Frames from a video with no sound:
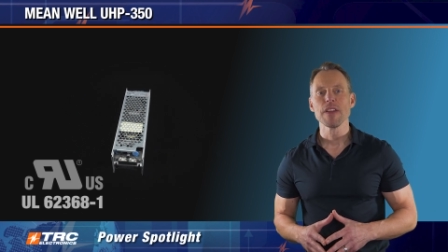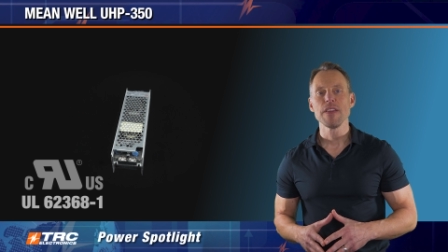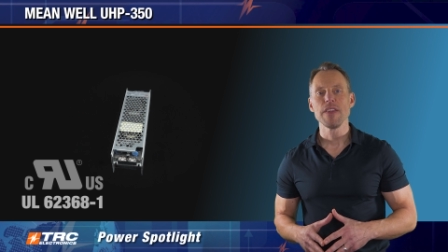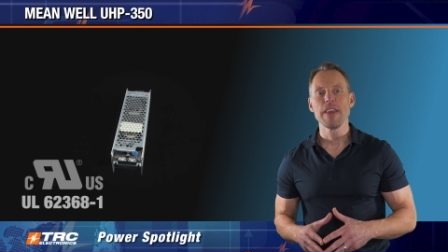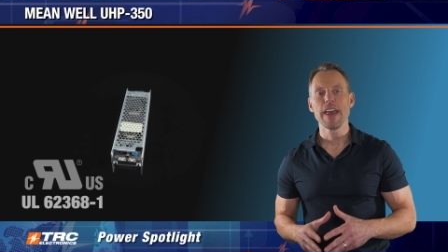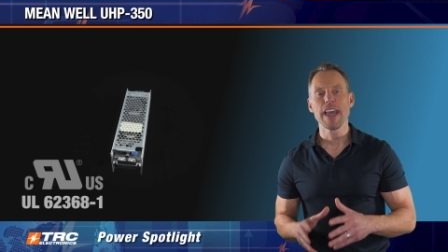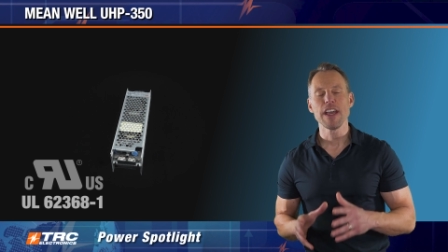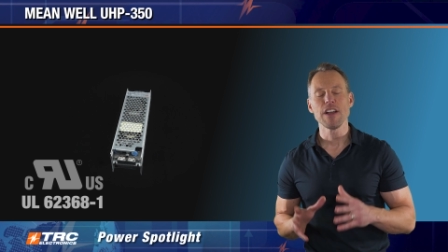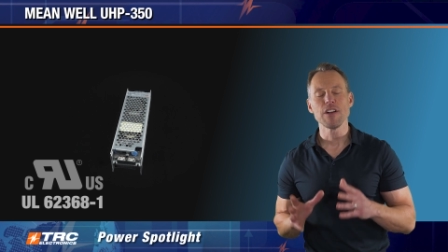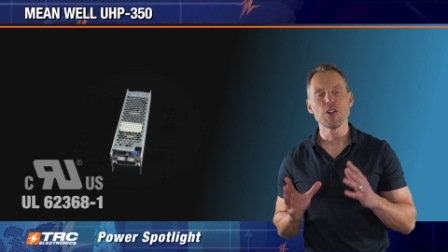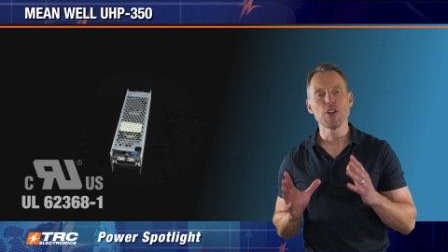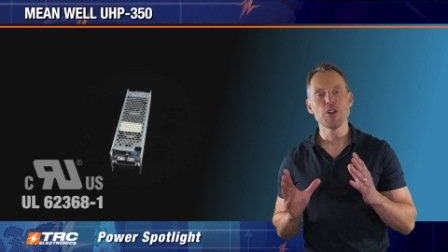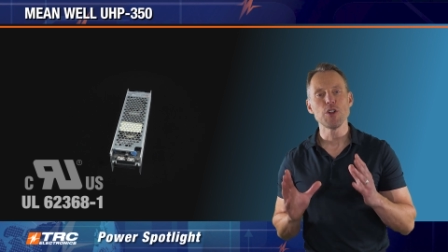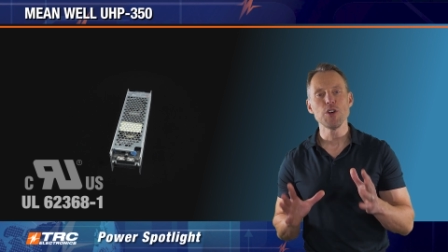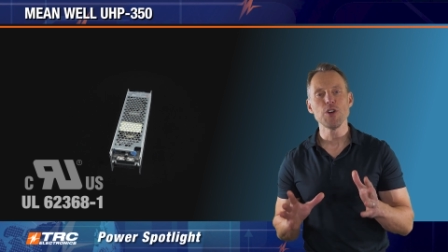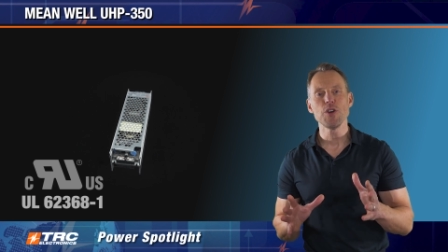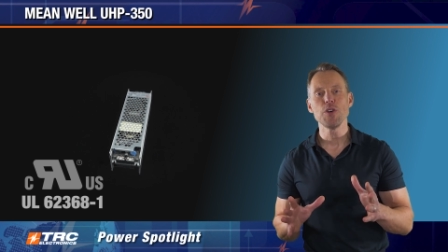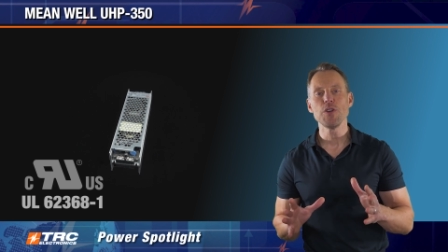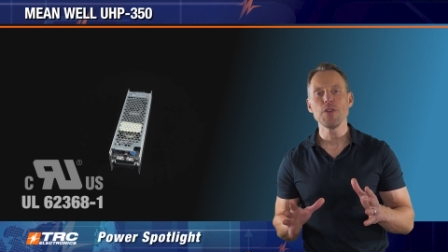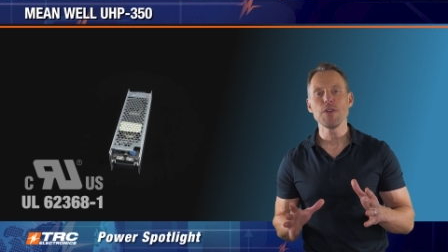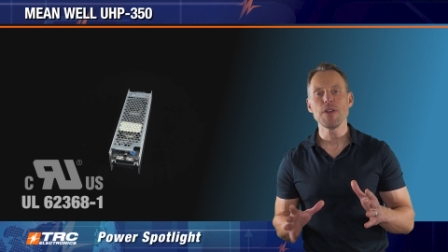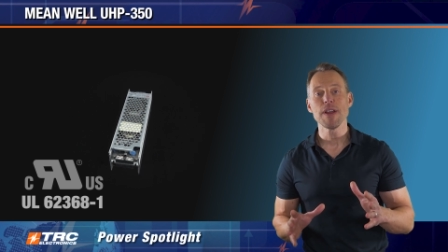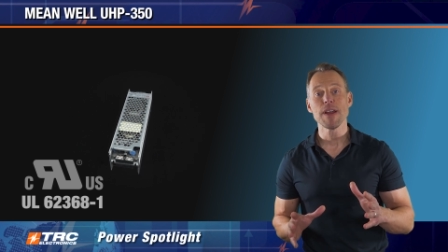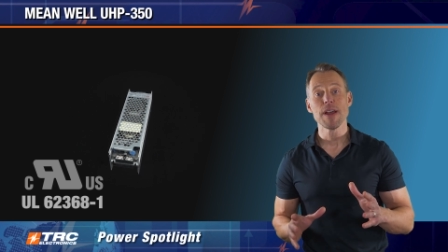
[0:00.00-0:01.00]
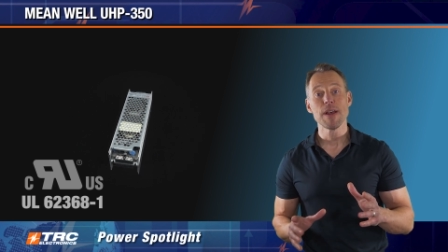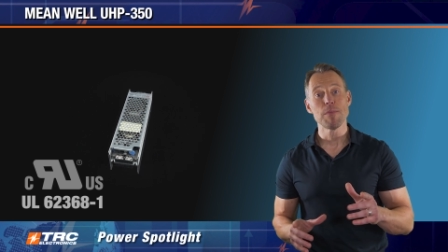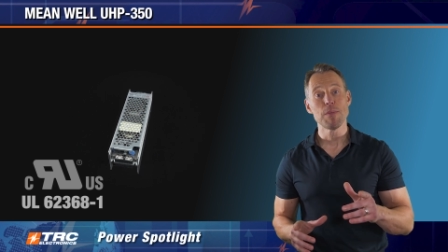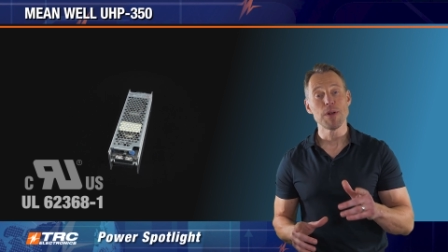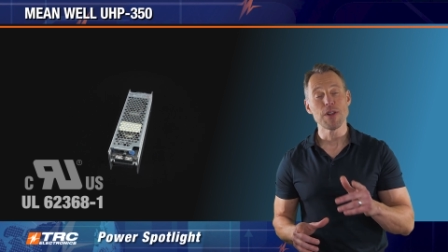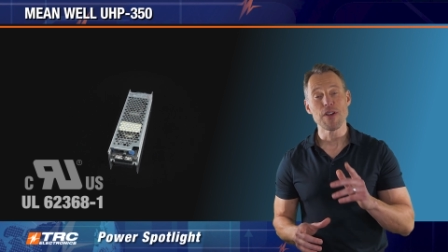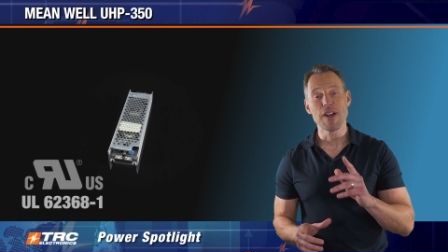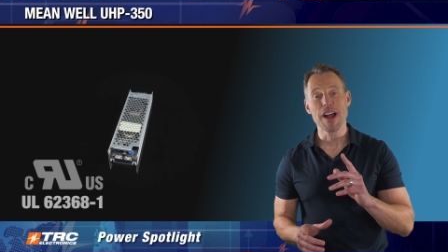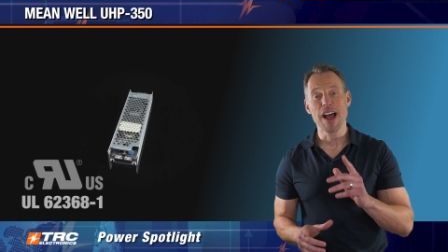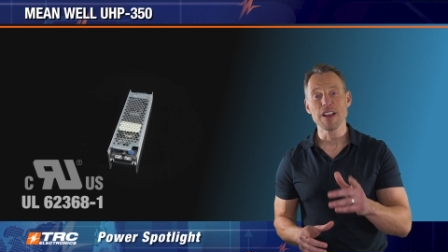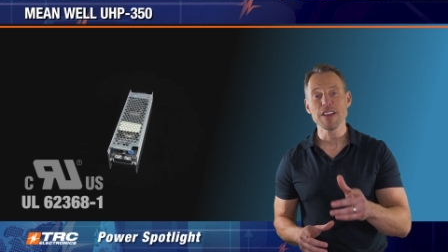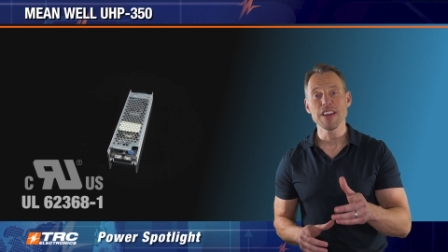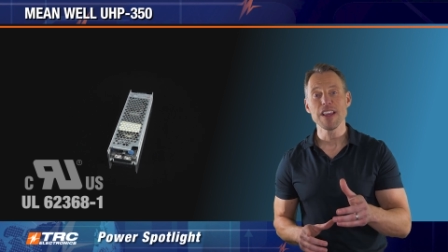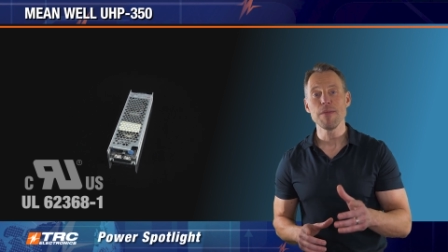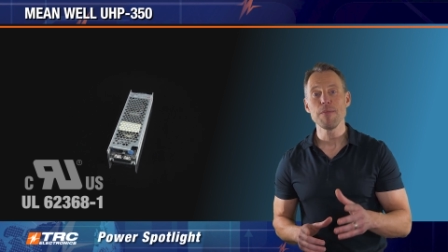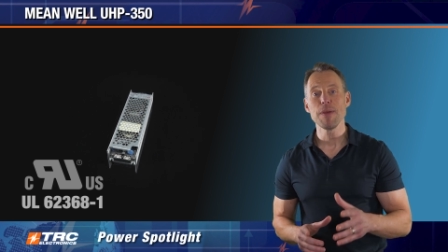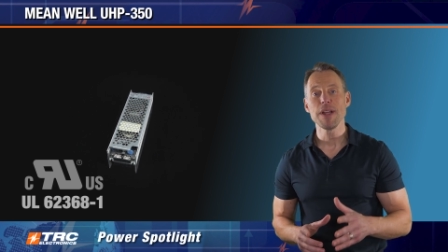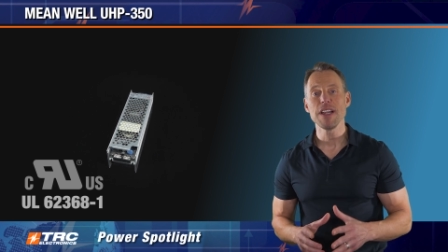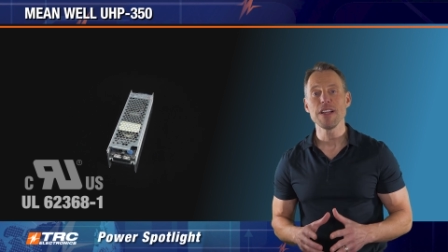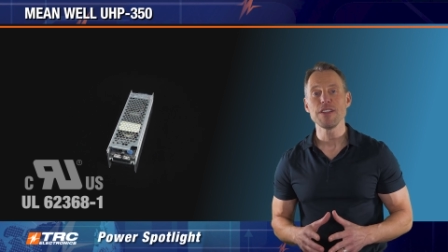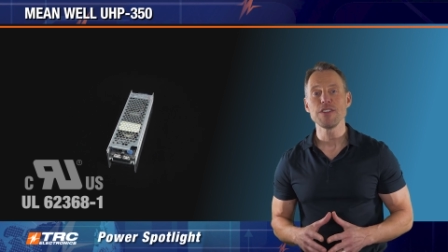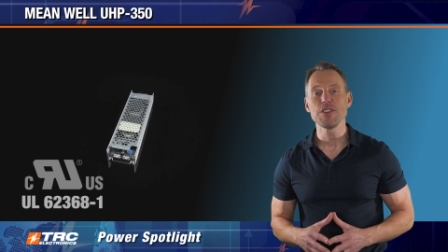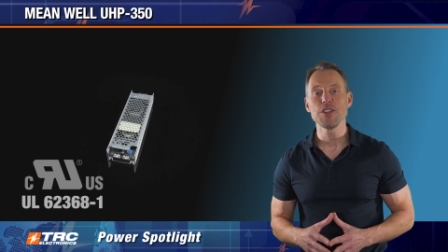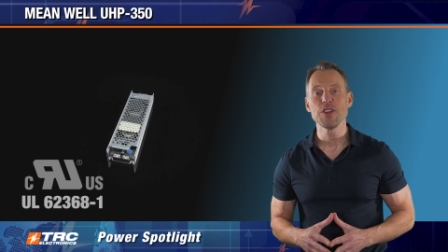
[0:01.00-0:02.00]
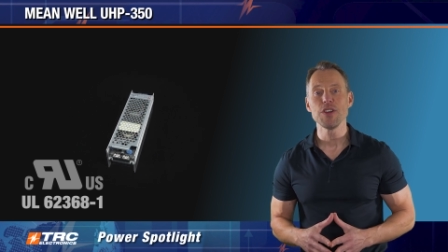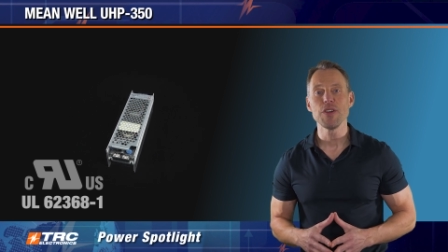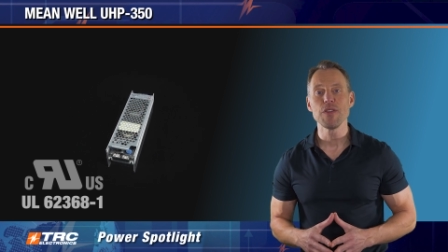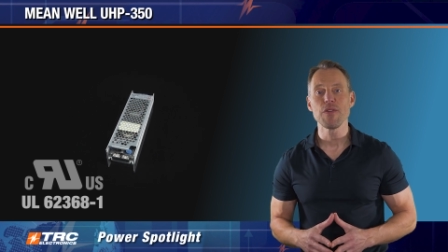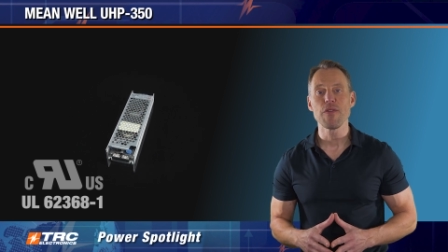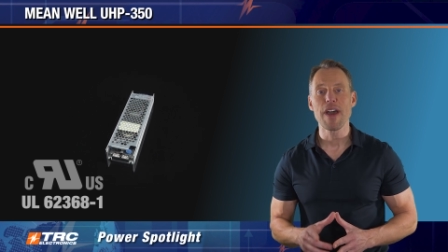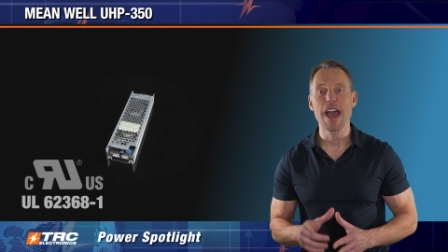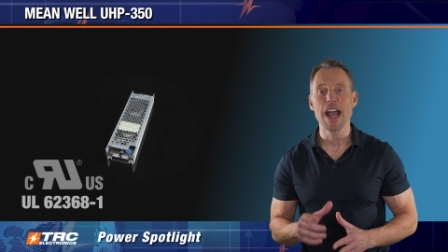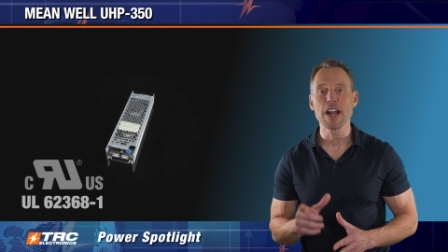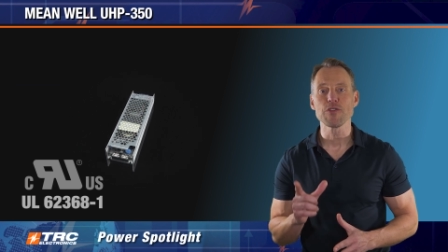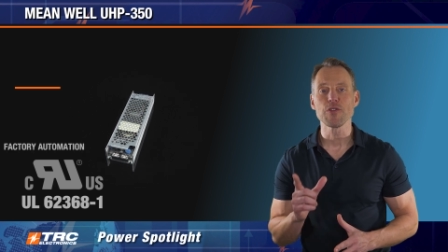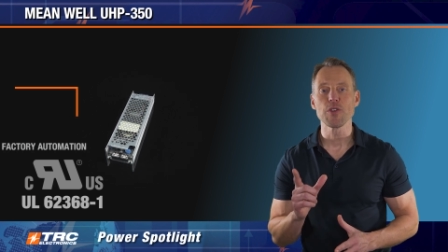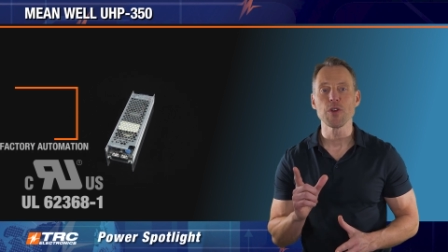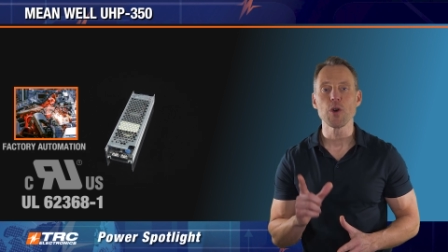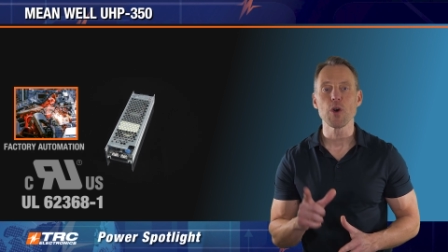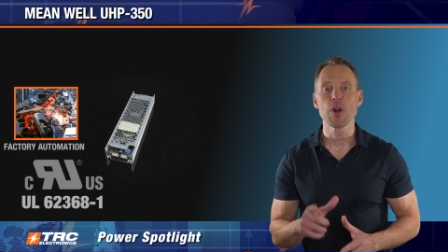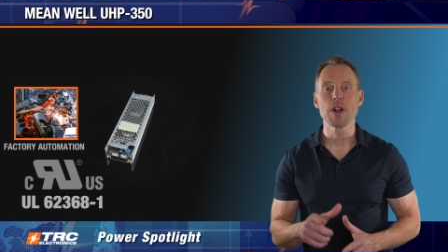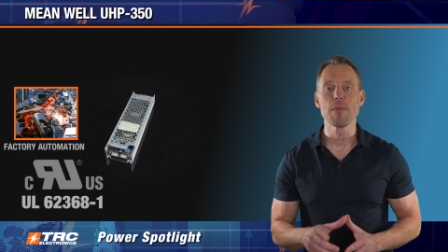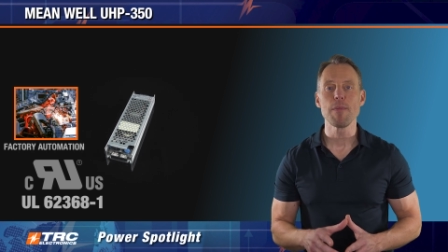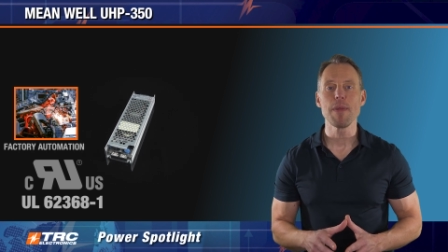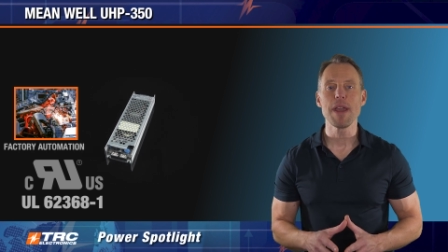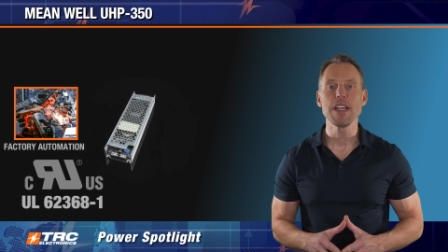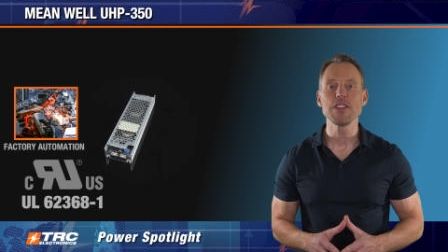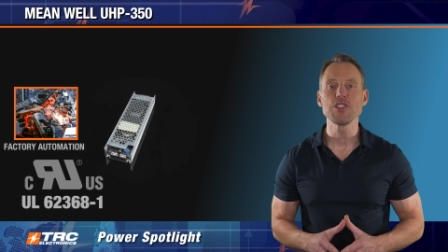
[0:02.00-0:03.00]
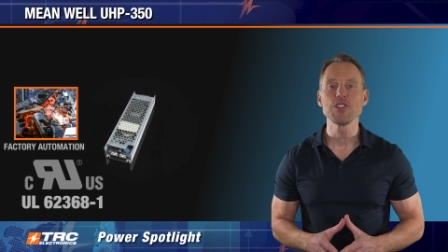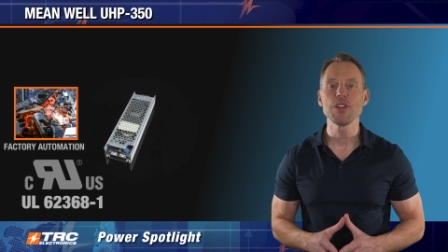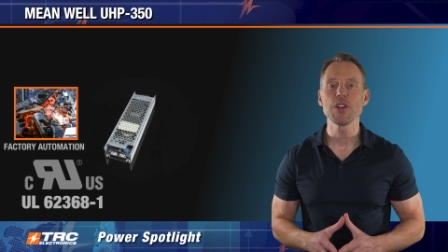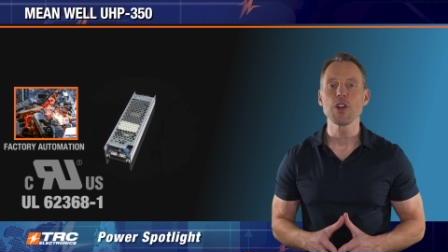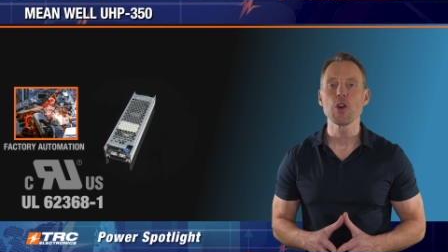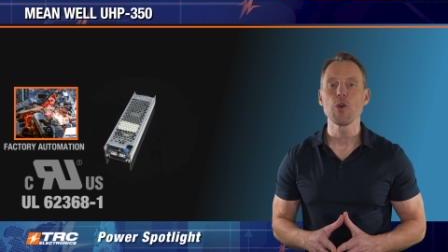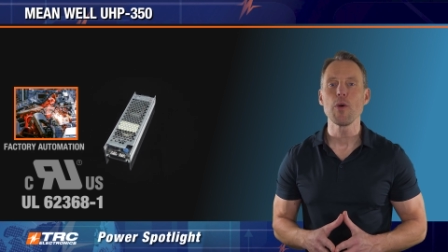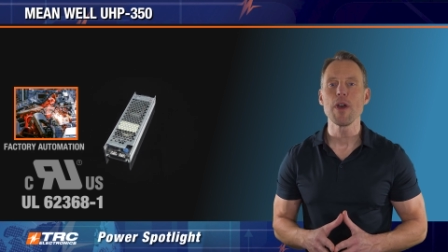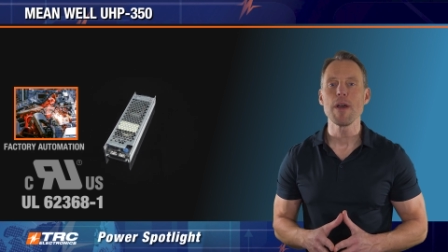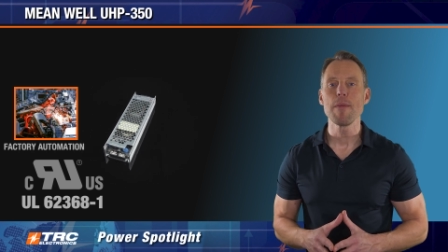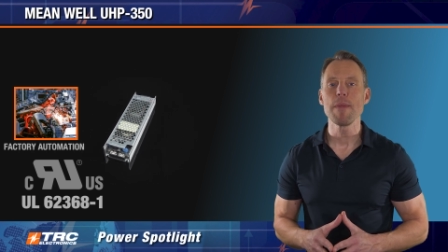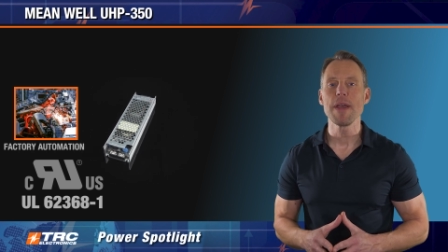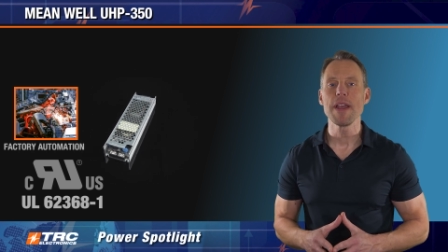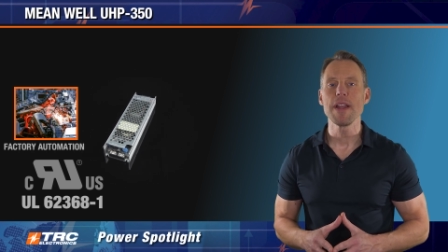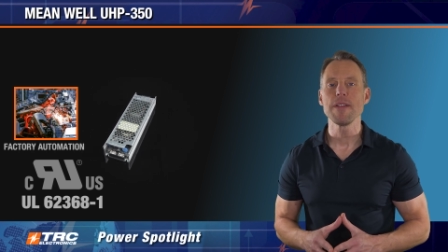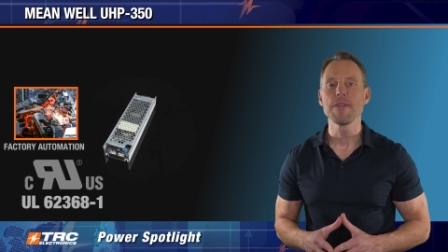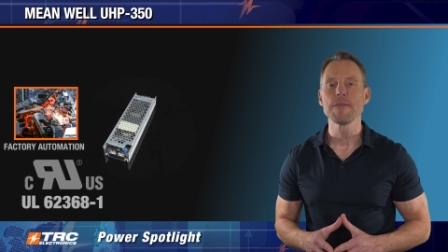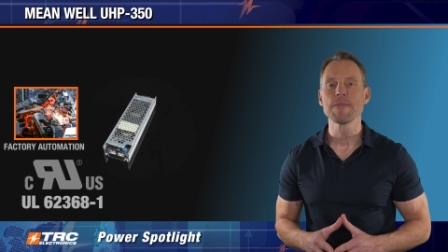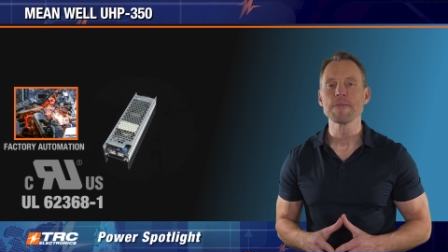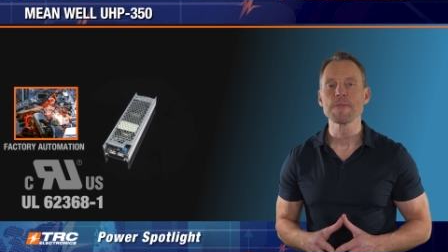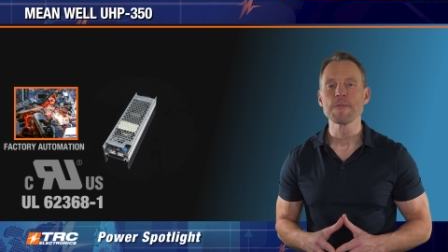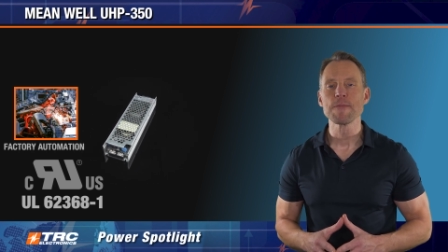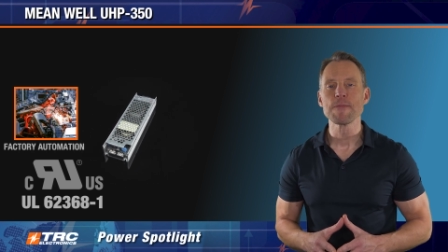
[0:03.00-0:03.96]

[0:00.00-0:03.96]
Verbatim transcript: They include, but they're not limited to, factory automation equipment,